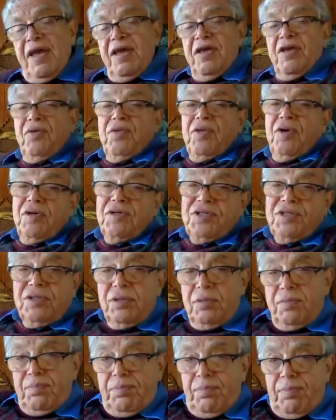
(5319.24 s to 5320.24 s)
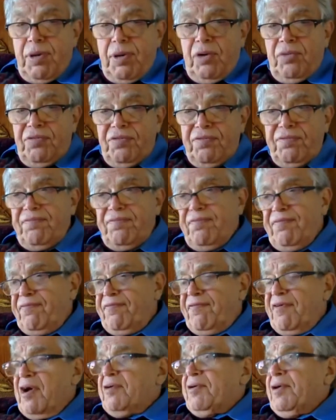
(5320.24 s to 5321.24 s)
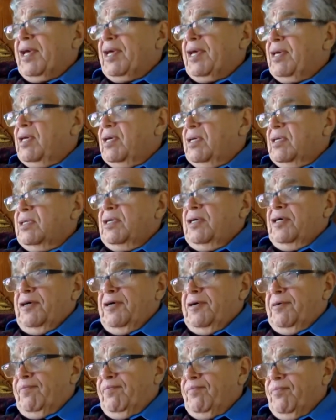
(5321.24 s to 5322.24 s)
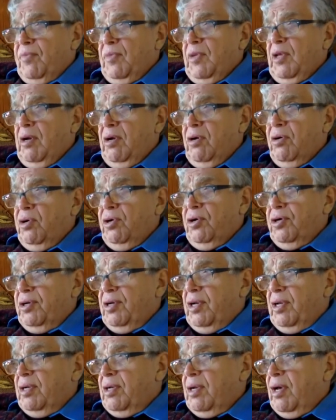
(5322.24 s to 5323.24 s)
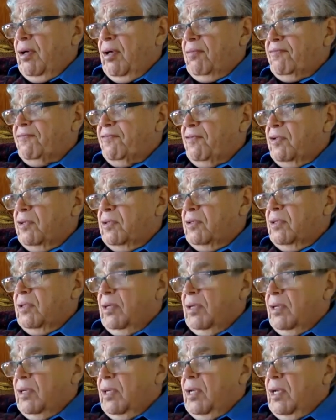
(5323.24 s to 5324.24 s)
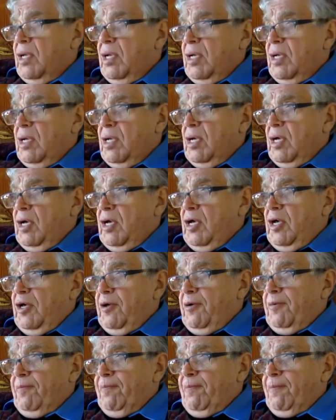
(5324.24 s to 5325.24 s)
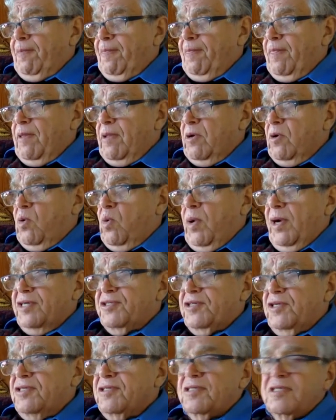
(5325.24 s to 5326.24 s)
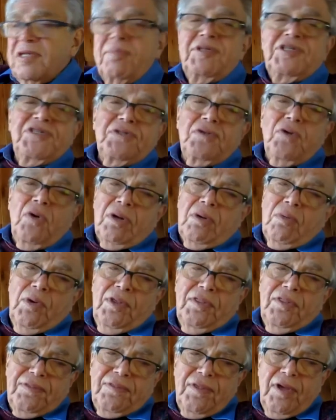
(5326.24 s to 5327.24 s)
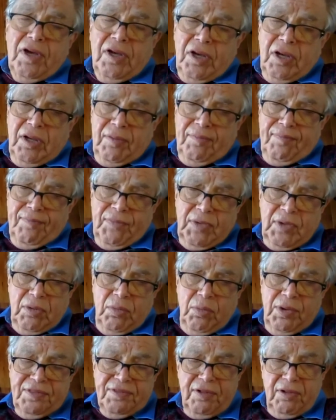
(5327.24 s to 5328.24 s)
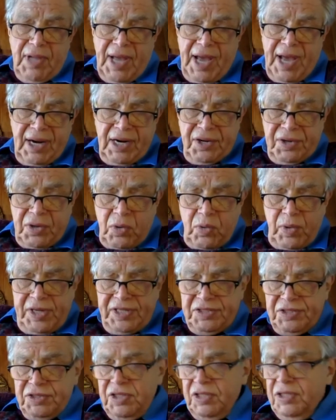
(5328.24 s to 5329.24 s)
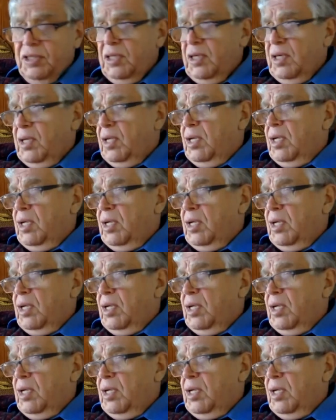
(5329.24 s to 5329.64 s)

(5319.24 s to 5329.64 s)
thank you. Those are both very, um, you know, good and helpful Um, questions. Let me start with, um, with the latter question